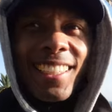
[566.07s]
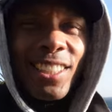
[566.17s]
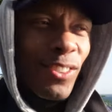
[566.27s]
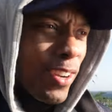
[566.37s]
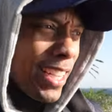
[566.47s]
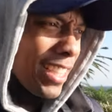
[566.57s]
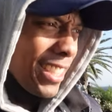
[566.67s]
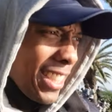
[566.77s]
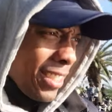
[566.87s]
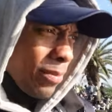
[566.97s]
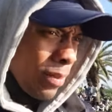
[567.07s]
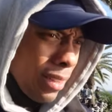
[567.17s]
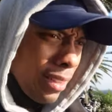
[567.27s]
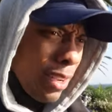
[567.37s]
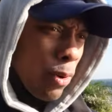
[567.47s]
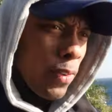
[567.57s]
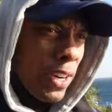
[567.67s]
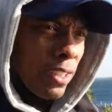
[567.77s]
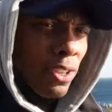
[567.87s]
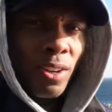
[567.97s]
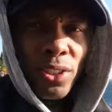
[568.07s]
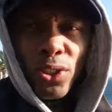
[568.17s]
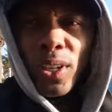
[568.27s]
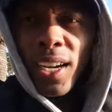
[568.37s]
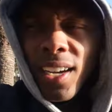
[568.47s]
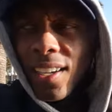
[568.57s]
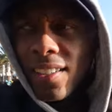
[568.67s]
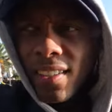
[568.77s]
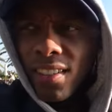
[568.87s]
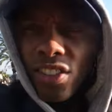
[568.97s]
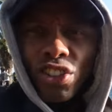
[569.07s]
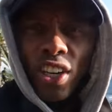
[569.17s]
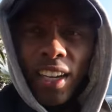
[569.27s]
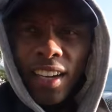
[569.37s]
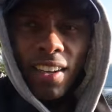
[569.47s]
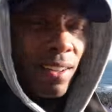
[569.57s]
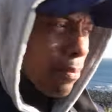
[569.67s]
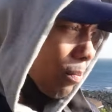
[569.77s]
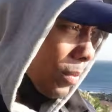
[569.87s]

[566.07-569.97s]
Just wanna come over here and talk to you guys and just check in